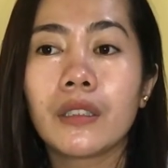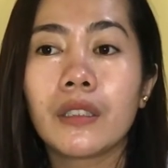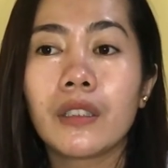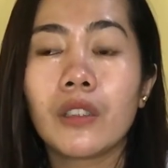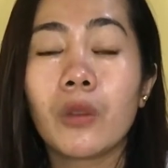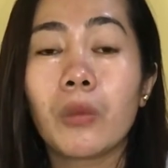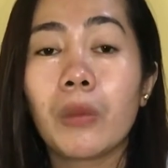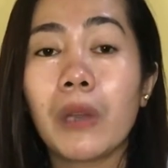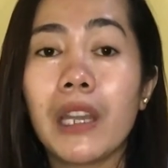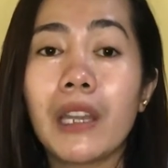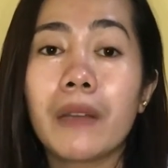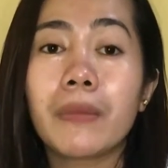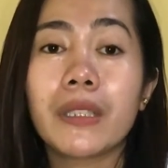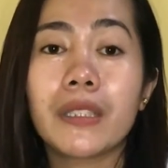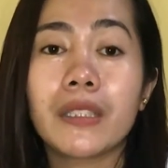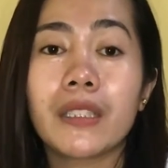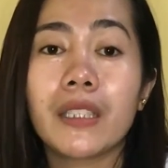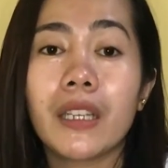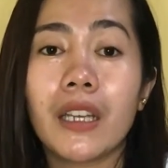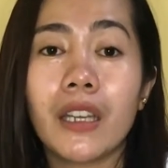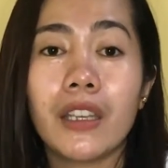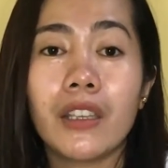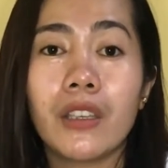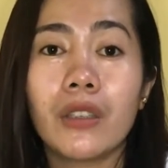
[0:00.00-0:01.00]
lumalabas na
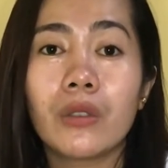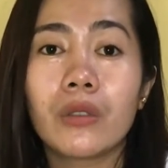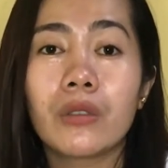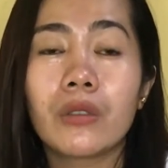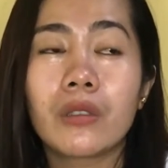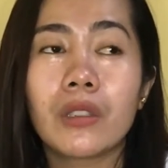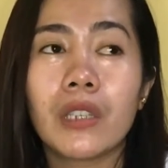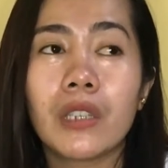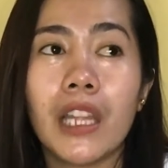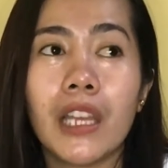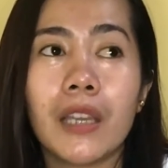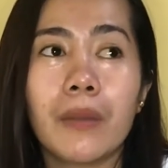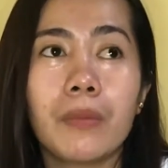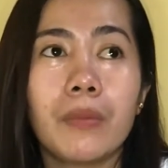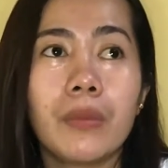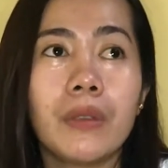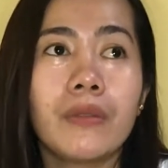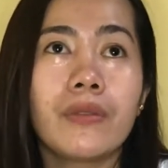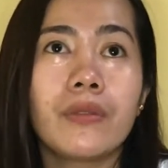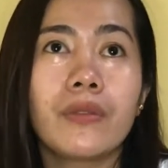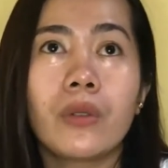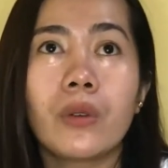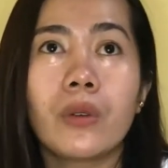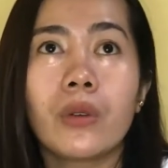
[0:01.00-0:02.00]
ngayon. Like
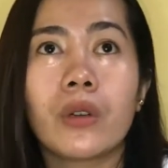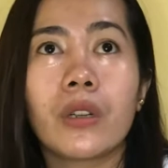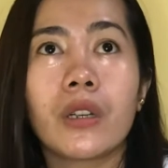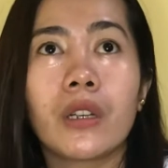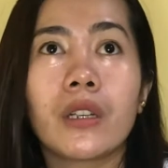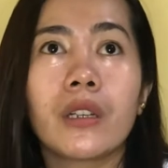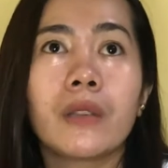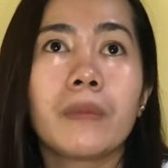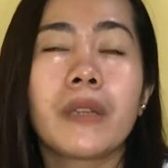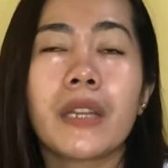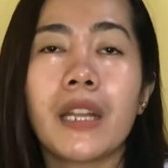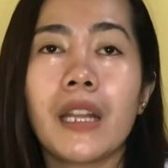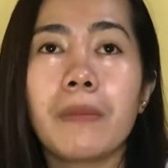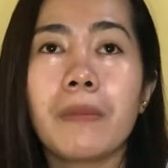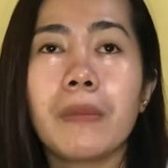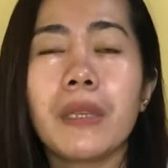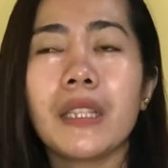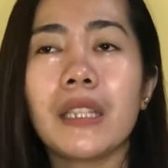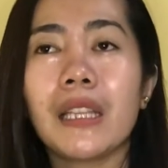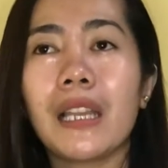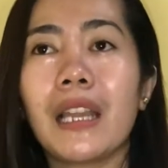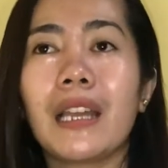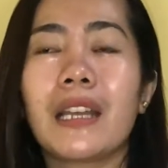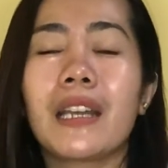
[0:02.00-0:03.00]
before, marami
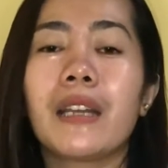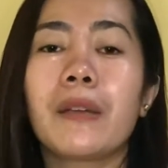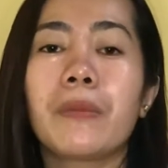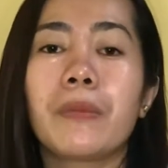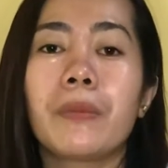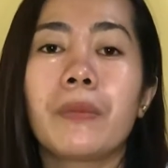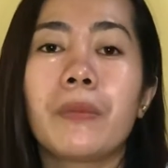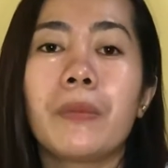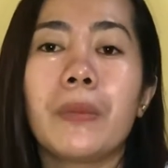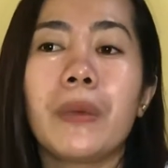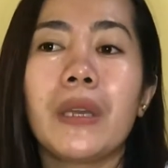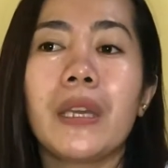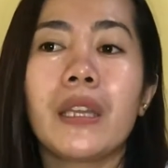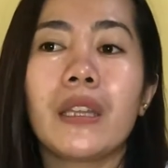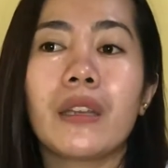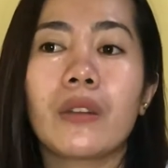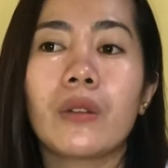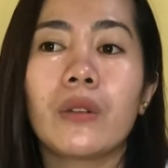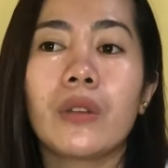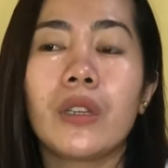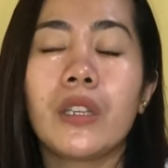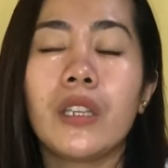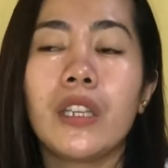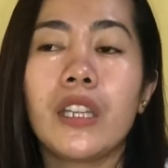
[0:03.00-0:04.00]
talaga.
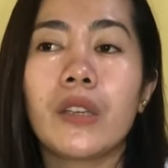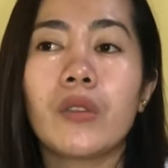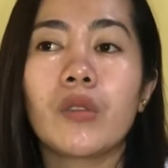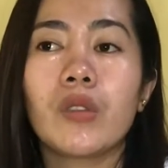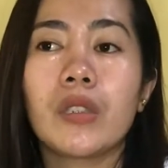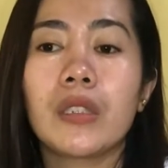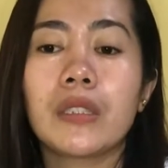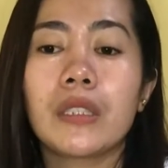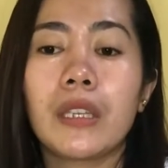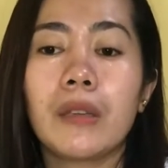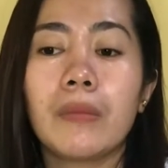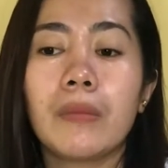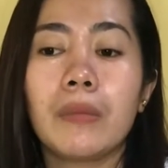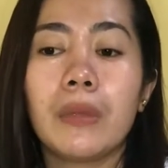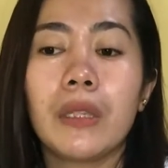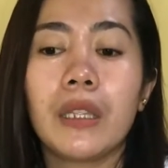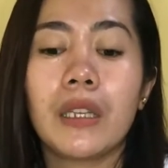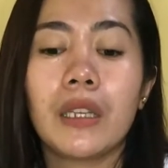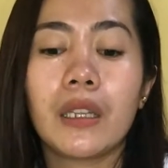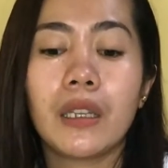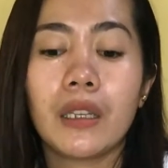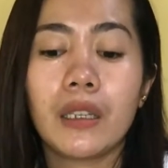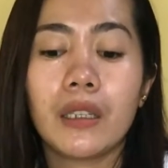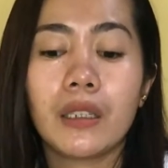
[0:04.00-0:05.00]
Pero, hindi ko sinasabi
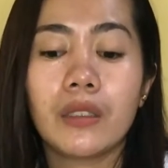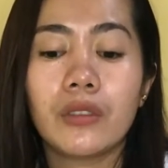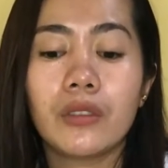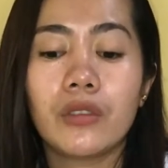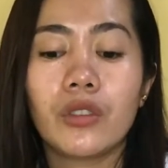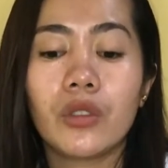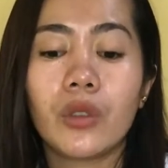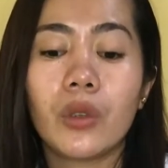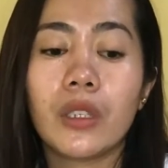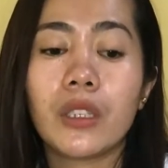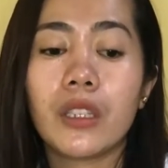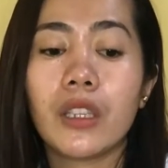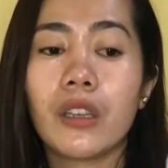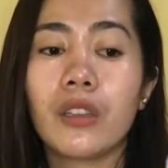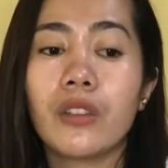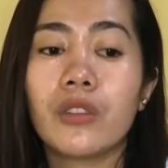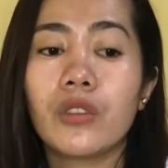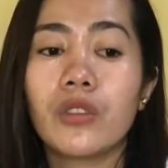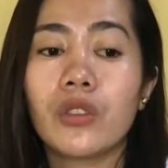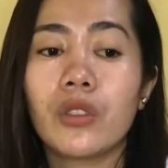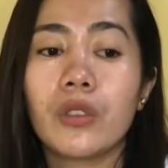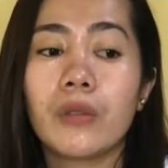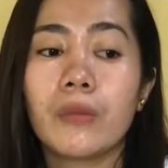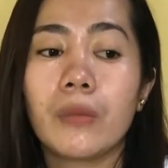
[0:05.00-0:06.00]
na join ka ng
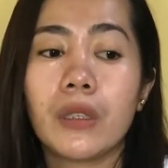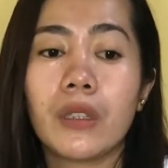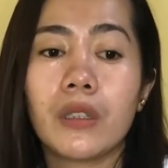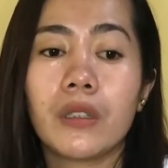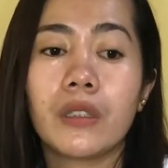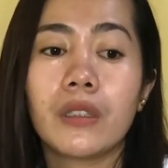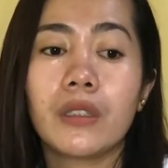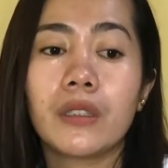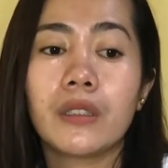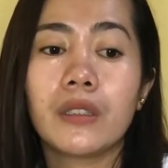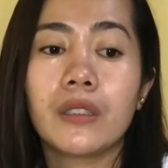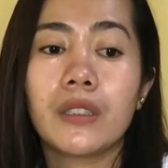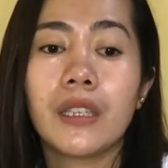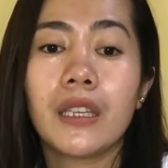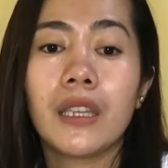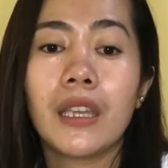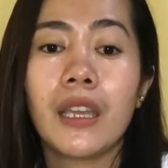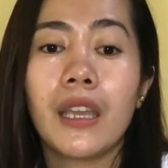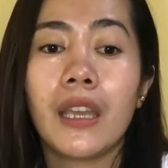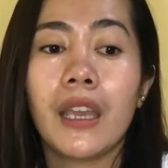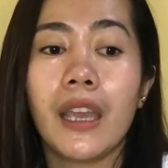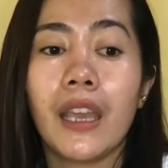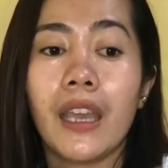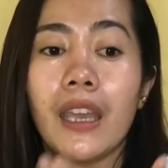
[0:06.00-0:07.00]
join because
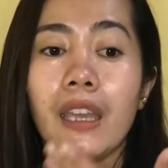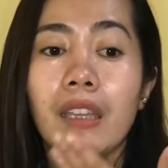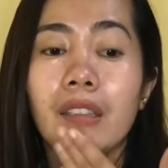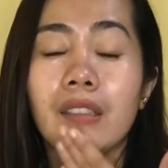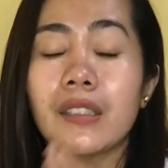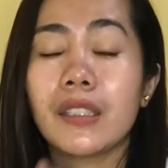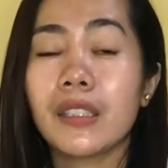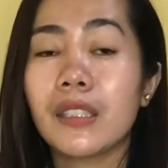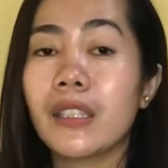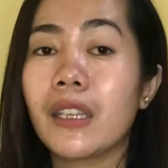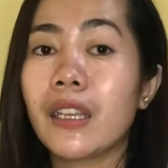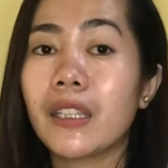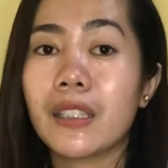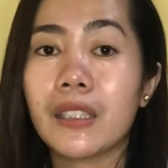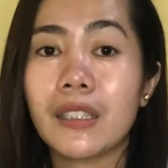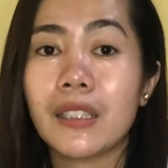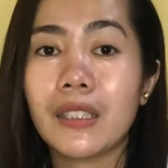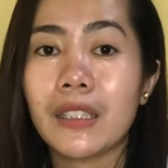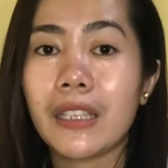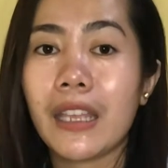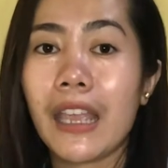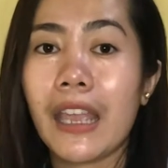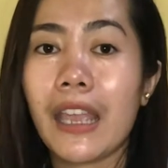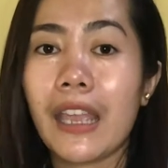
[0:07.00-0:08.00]
it's not
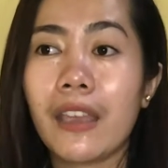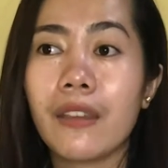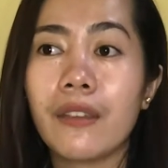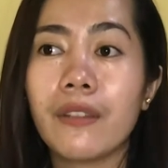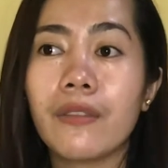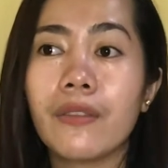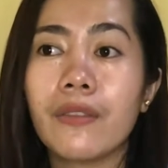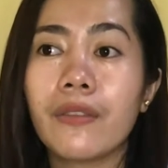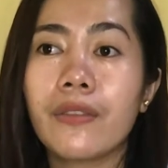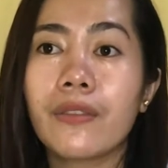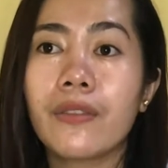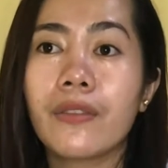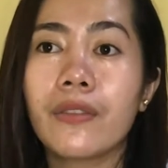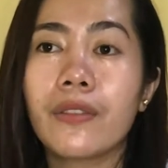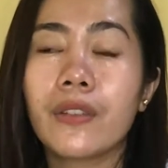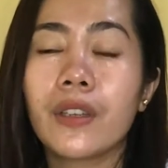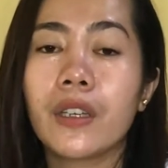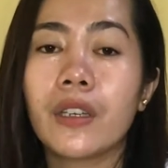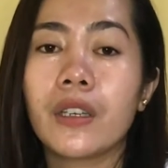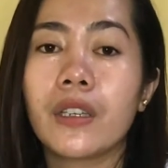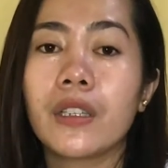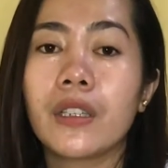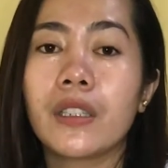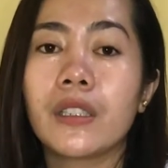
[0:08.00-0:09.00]
safe.
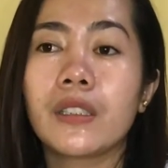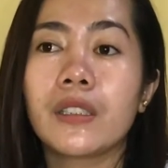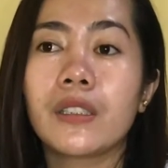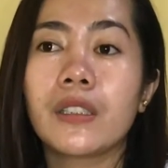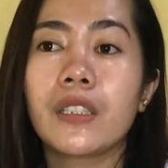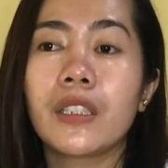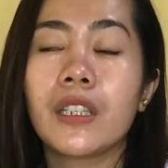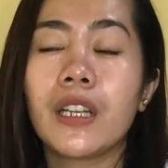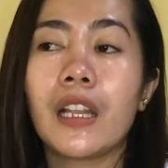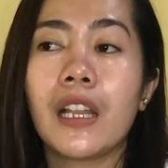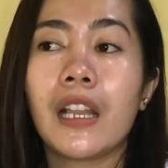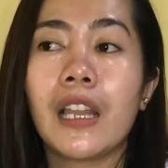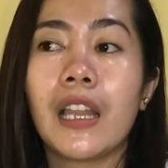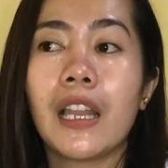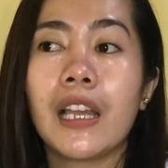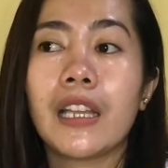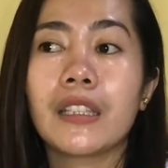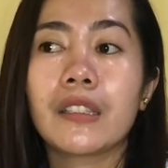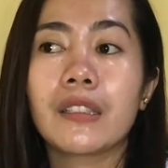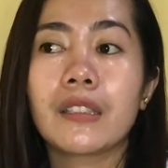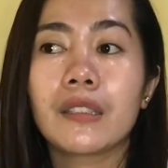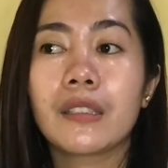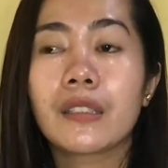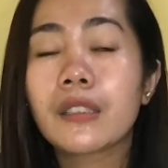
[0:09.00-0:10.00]
Because there are
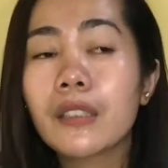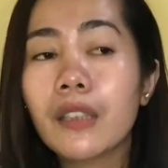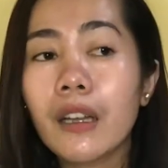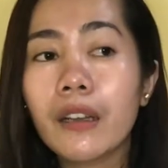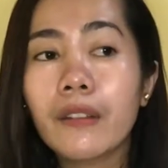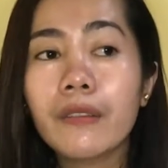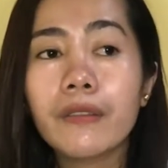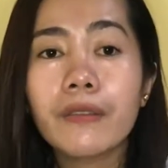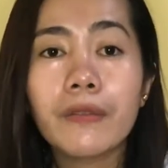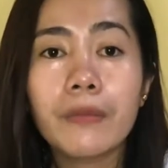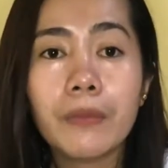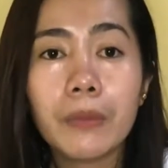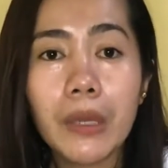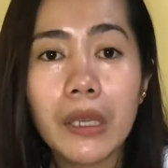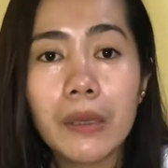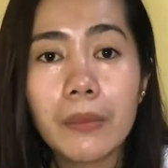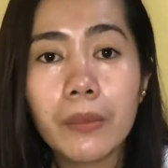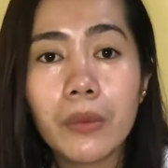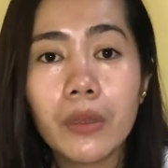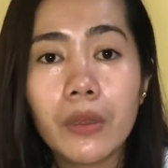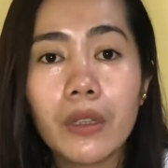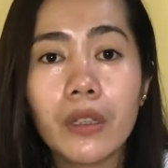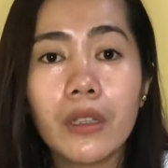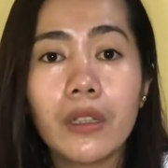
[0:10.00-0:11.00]
lots of
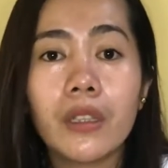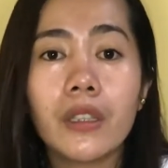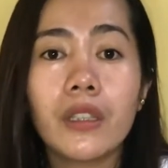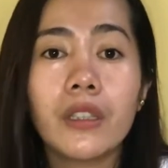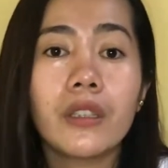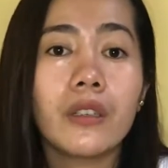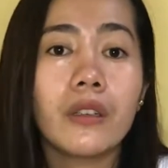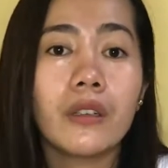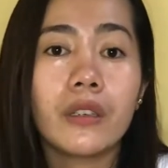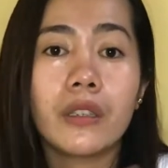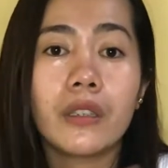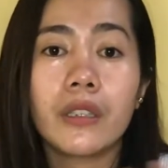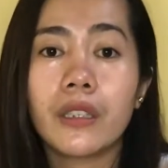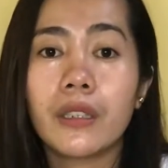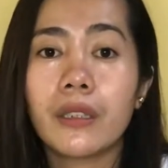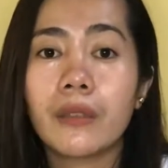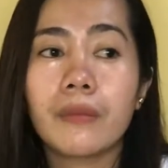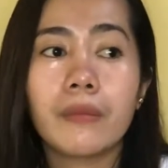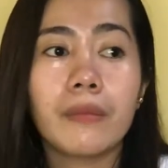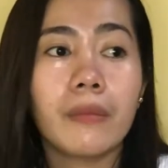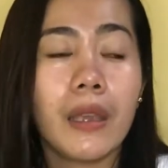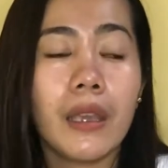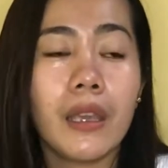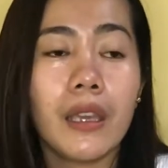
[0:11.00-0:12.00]
people
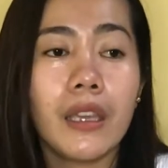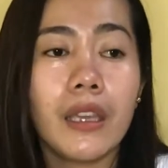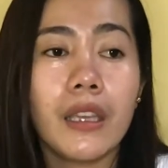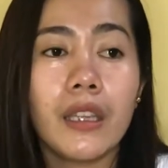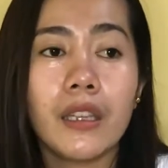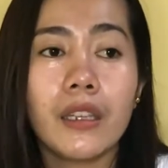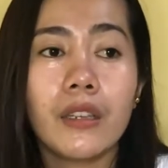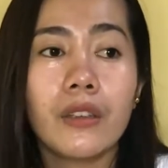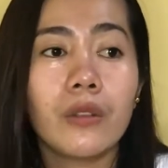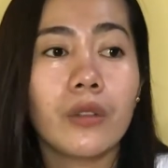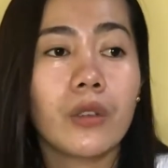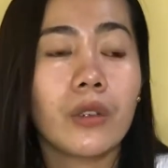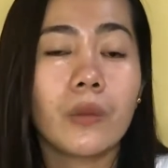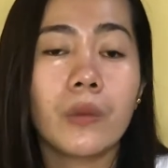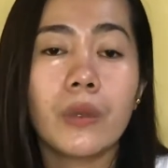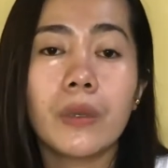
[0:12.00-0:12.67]
or men or